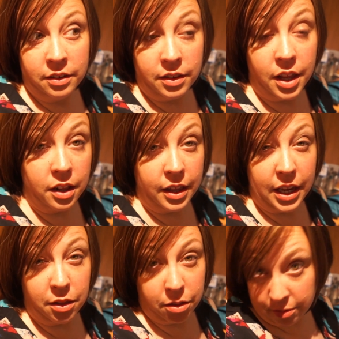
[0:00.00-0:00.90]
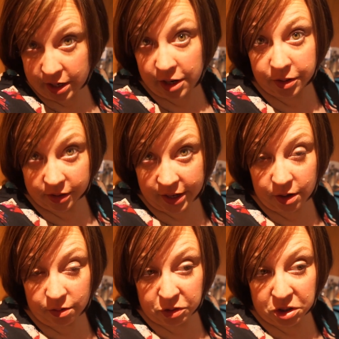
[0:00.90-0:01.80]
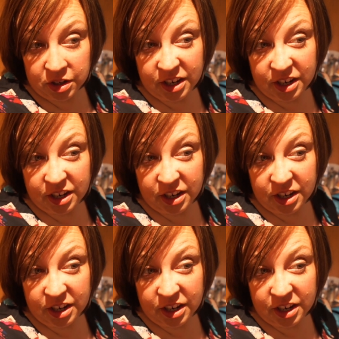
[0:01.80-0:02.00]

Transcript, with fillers: then a like three hour layover,